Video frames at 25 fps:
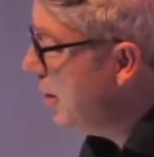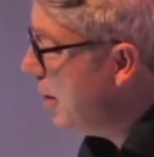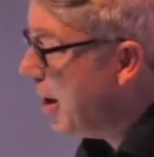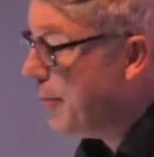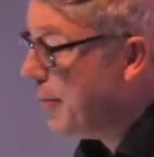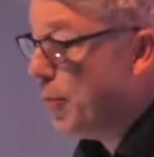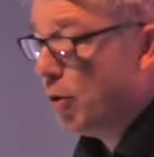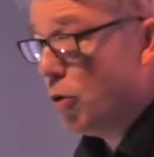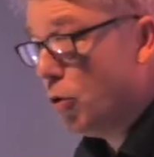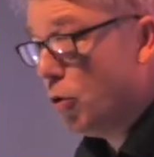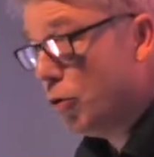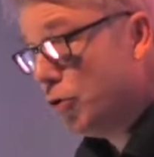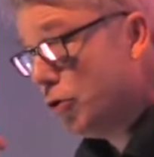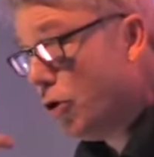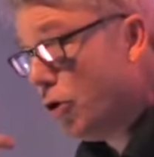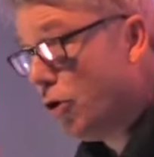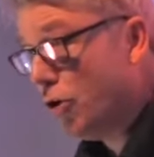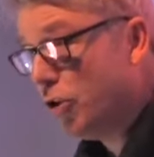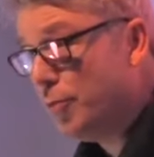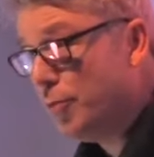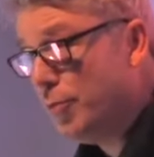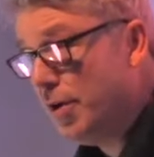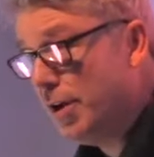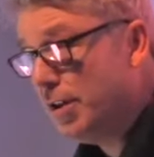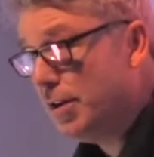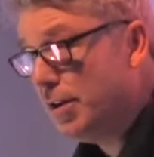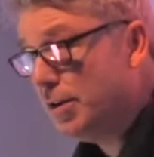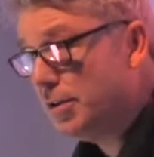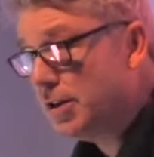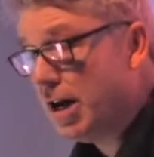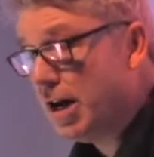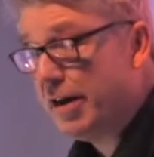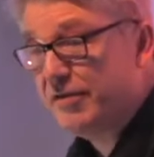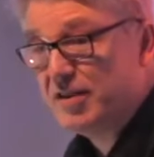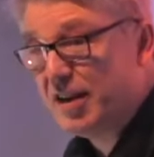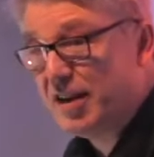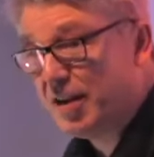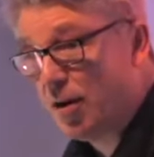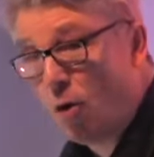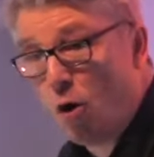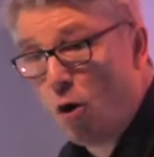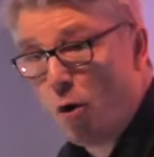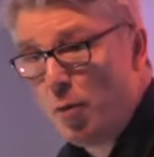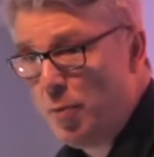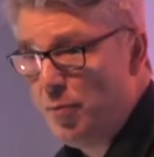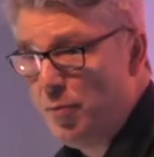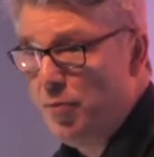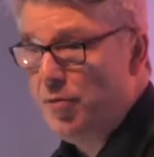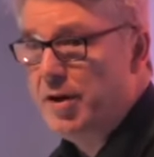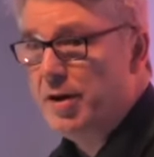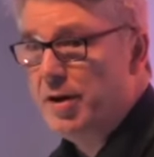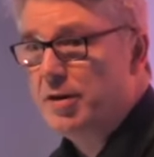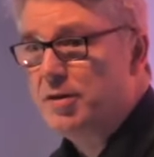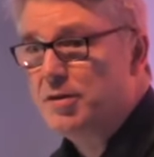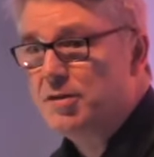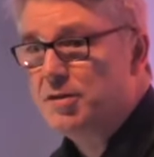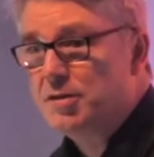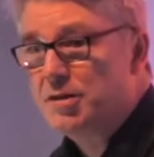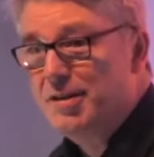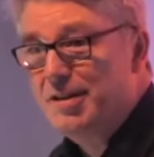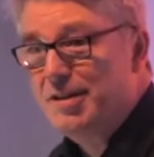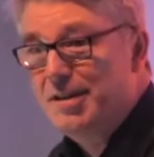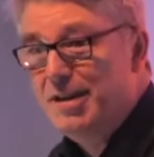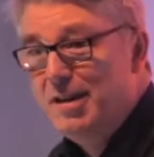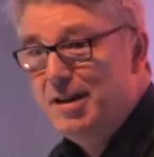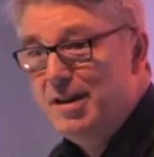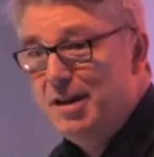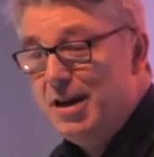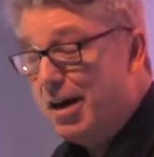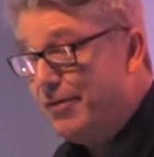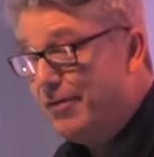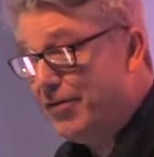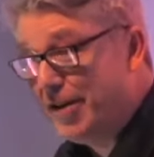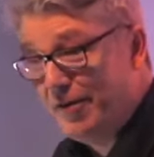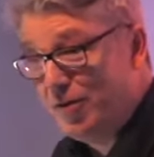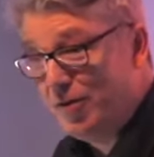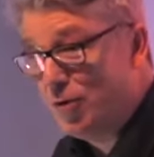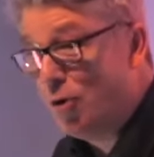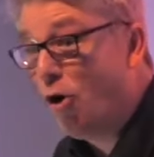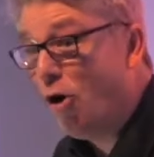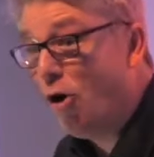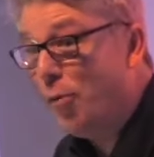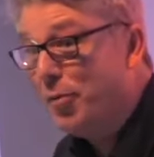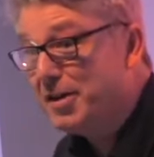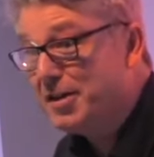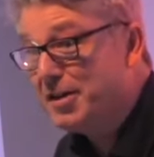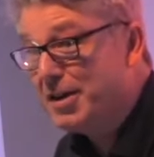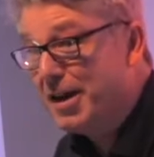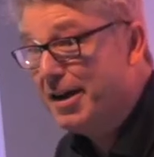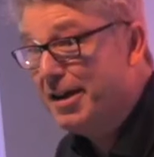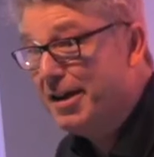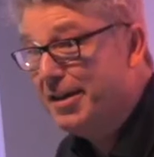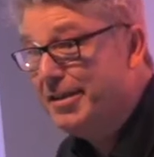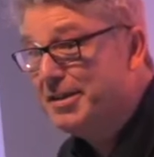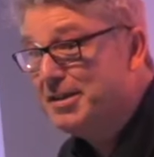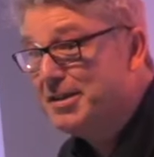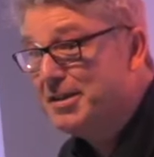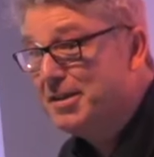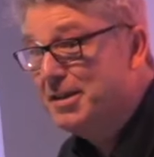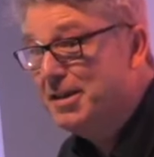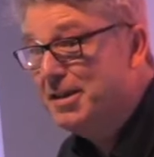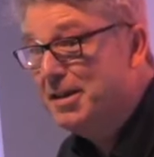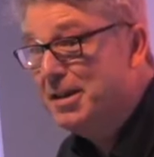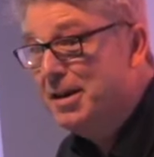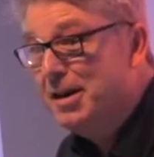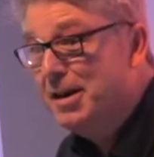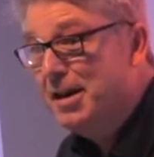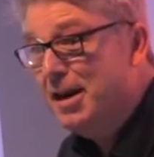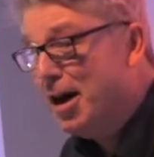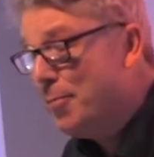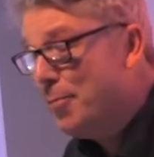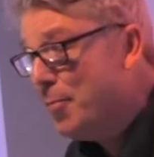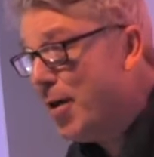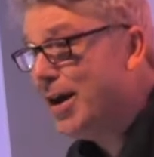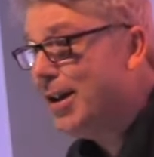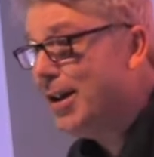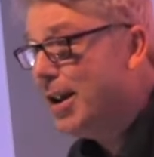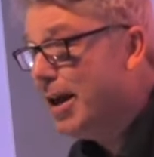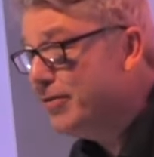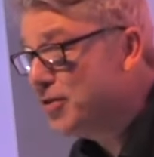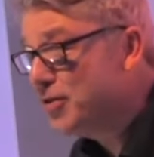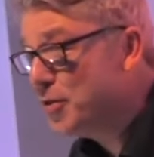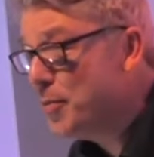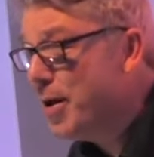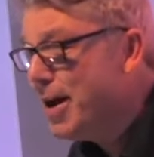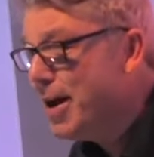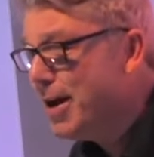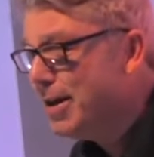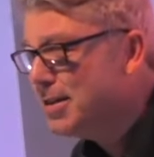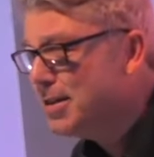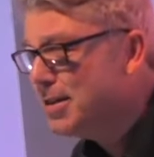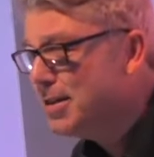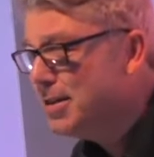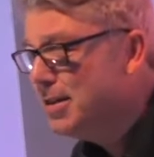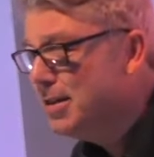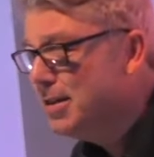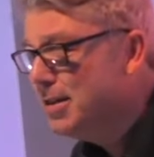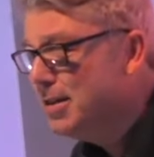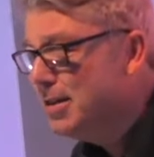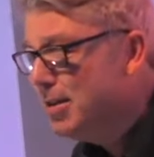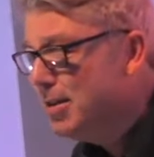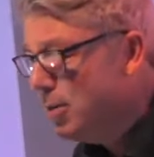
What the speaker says: I've been going to all the meetings. I've said all my prayers. I've given all my tithes. And my life's a mess.